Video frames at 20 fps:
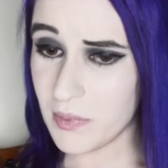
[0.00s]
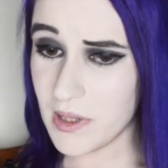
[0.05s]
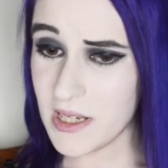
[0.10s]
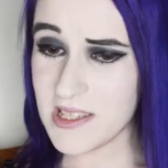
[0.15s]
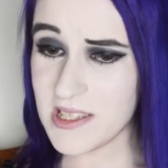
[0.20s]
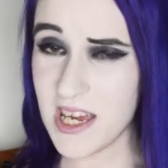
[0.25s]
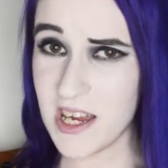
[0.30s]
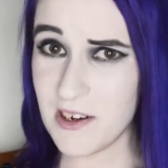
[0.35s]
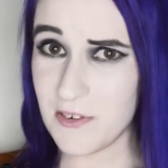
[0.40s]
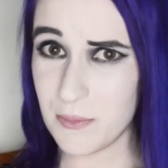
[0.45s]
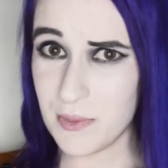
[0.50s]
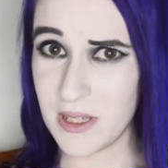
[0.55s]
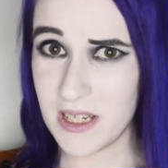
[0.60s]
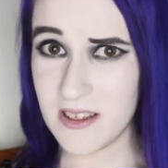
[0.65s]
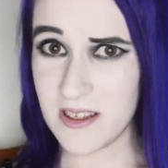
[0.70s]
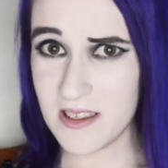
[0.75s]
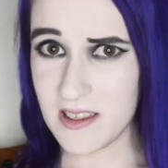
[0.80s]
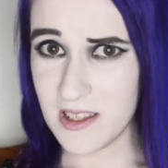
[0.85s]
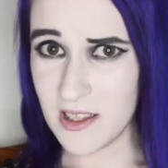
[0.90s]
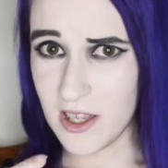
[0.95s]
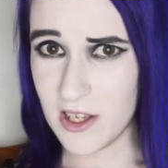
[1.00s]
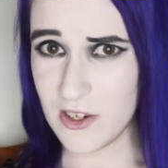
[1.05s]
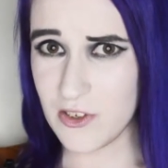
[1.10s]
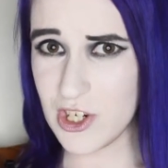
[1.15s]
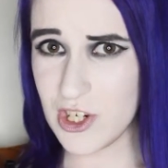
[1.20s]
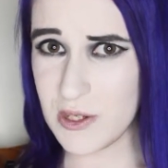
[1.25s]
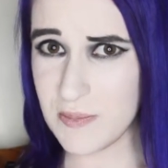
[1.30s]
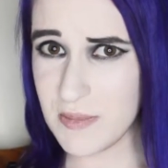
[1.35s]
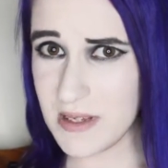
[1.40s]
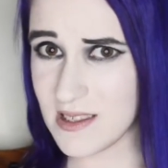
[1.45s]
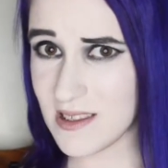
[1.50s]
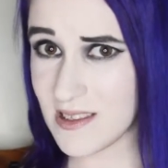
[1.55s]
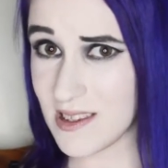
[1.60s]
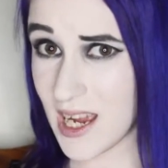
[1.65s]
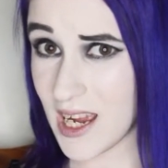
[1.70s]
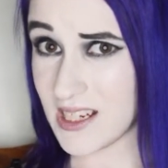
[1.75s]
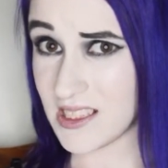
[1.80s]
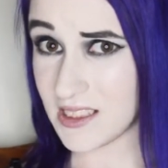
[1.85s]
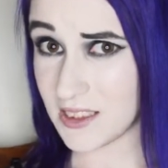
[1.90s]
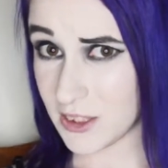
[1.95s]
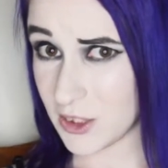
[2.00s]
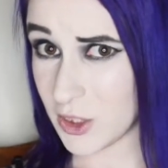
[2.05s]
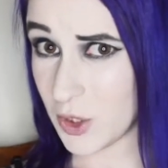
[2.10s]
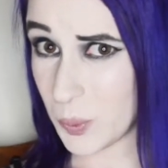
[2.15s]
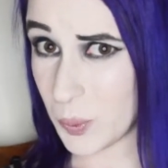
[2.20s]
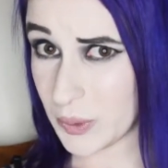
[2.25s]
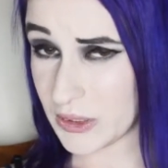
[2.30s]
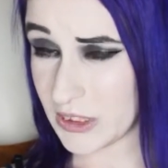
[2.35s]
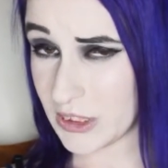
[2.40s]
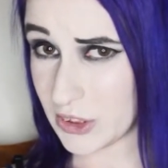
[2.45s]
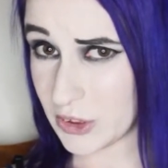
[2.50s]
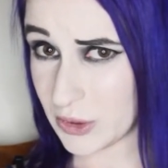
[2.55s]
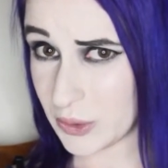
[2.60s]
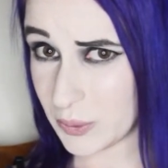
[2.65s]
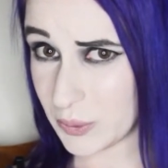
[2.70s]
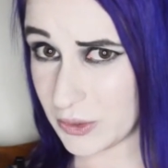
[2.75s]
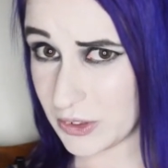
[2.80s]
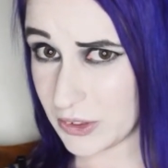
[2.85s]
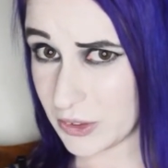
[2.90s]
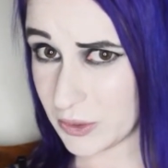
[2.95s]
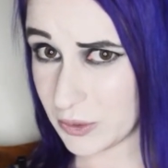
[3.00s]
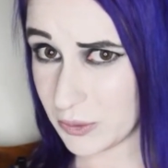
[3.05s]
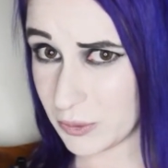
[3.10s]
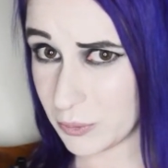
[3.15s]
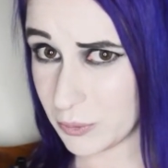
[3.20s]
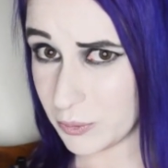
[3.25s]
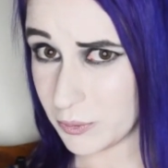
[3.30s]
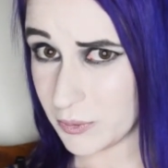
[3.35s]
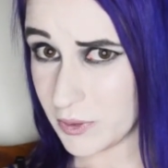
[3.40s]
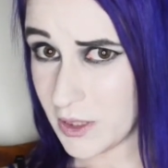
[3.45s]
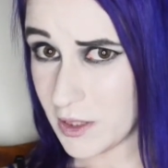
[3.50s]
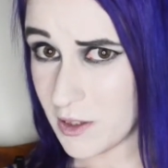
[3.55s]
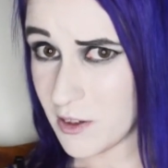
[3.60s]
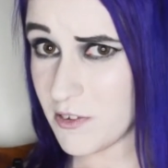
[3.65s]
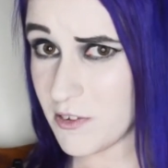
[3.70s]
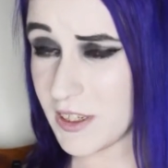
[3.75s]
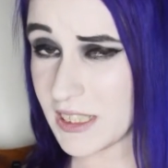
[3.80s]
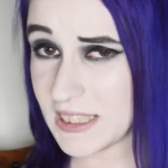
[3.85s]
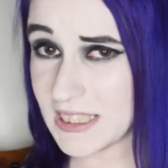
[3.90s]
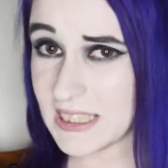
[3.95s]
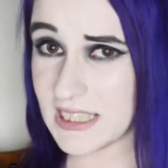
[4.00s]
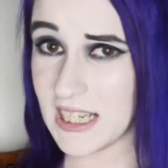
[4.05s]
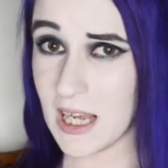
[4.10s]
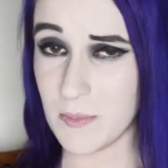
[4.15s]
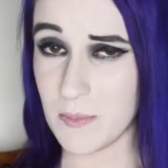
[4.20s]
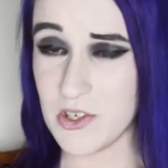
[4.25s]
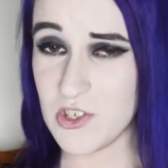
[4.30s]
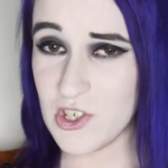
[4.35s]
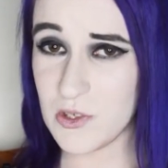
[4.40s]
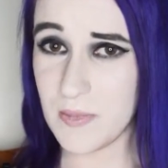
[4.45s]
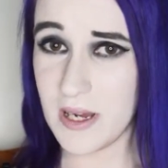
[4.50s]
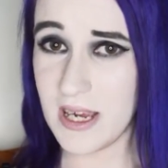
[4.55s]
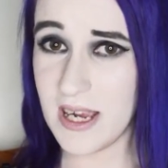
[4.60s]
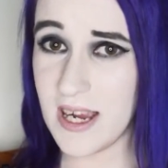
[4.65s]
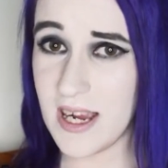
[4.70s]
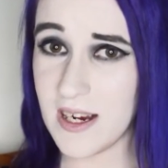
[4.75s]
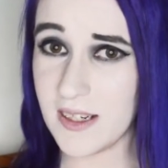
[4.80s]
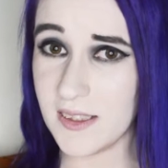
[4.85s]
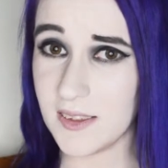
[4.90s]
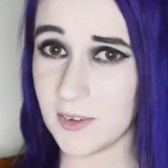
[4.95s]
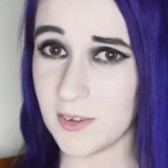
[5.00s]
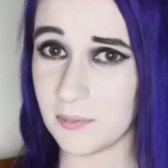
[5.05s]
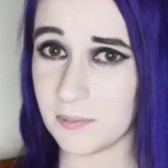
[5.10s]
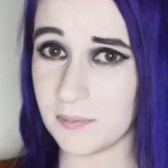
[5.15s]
aside from getting salon treatments, I didn't know what to do to fix the damage in my hair.